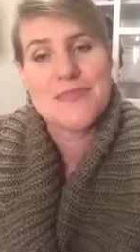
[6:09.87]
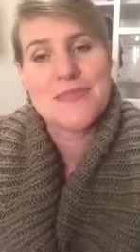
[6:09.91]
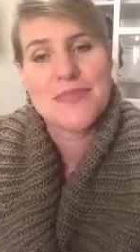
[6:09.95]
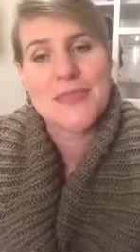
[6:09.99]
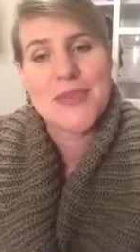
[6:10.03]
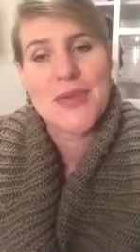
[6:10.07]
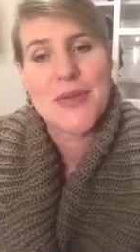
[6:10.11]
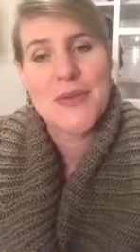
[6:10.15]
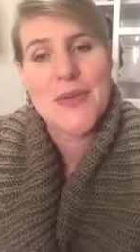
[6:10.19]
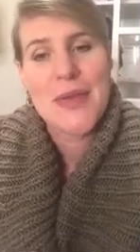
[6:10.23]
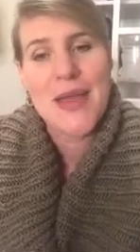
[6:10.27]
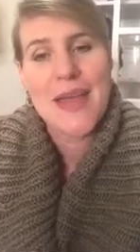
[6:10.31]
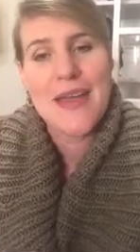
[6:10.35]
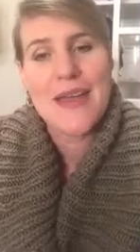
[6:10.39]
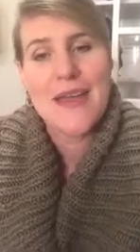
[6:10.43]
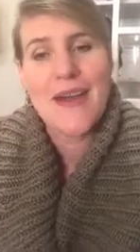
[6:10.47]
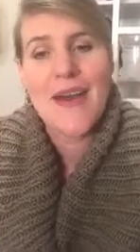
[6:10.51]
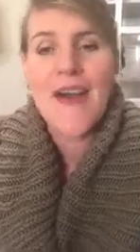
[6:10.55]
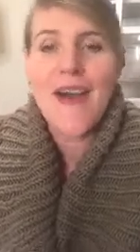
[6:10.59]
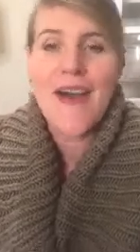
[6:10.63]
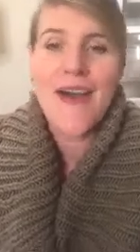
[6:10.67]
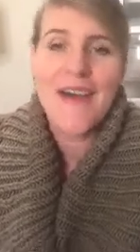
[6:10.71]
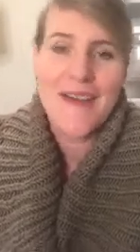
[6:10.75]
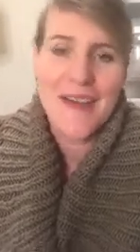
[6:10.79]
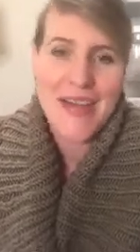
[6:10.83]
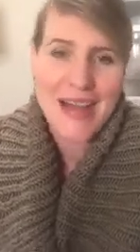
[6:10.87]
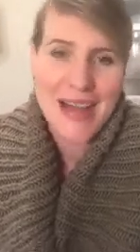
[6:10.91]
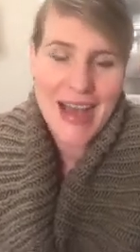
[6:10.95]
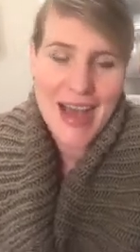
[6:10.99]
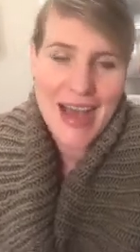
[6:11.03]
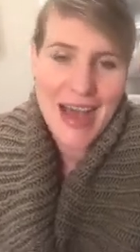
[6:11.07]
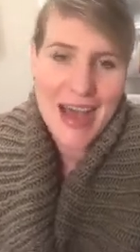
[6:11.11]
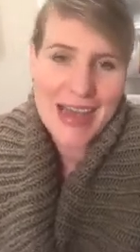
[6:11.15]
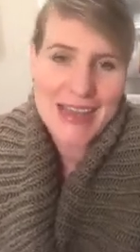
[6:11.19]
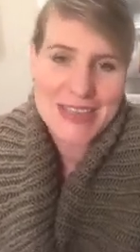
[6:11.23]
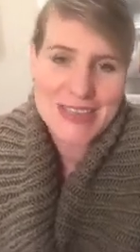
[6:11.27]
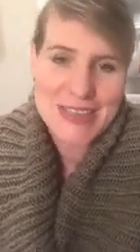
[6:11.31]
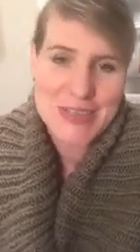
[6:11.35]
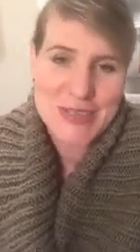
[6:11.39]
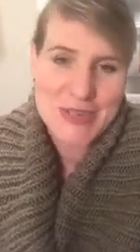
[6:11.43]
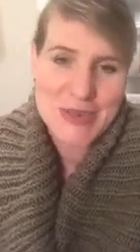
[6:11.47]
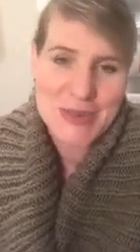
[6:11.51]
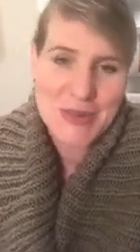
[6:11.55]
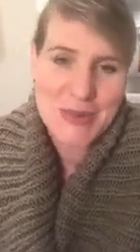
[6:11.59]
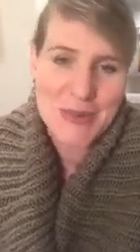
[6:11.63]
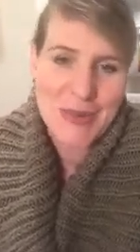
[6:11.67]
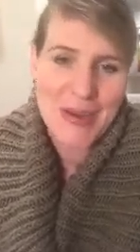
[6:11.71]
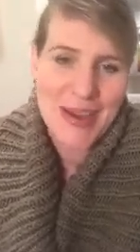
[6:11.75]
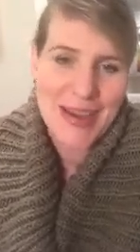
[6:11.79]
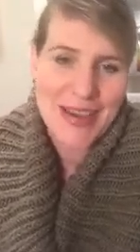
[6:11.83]
Okay. Oh, hi
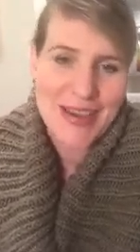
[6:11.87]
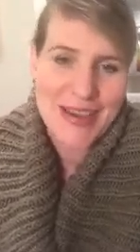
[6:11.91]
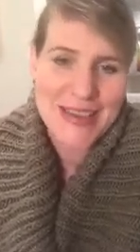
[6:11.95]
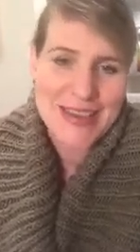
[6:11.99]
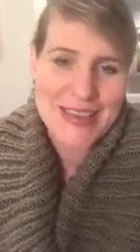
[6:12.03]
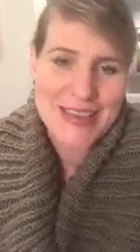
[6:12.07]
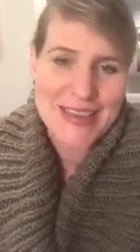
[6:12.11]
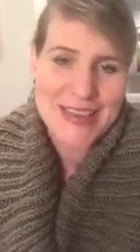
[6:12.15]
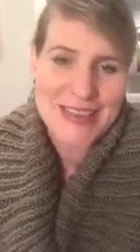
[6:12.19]
Sue. Hi.